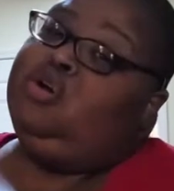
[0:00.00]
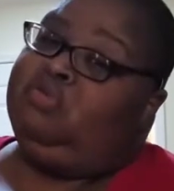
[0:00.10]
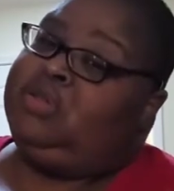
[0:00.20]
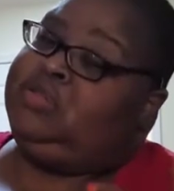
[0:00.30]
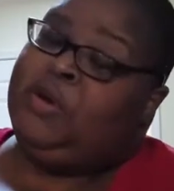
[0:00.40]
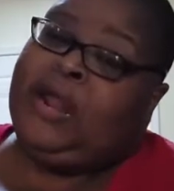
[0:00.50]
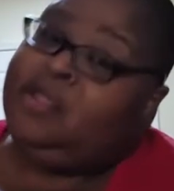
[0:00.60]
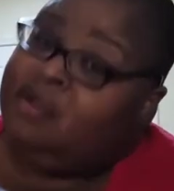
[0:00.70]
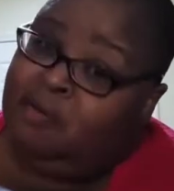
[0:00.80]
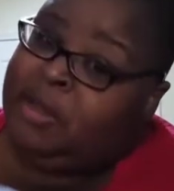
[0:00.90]
you know, I still
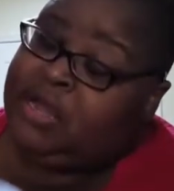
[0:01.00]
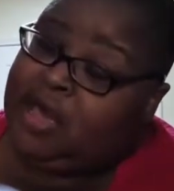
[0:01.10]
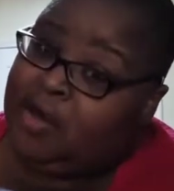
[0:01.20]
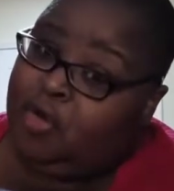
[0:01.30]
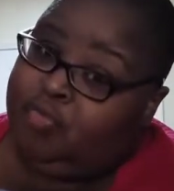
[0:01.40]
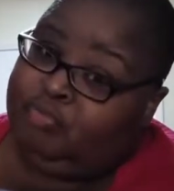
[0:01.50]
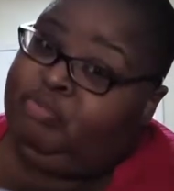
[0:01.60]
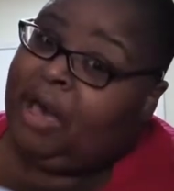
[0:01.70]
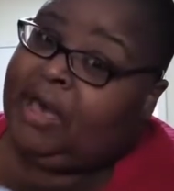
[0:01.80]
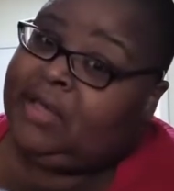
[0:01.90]
got a long way to go,
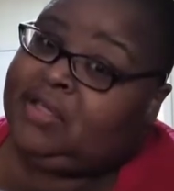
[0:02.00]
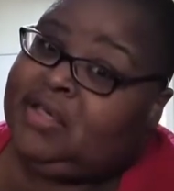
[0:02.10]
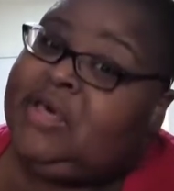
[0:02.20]
but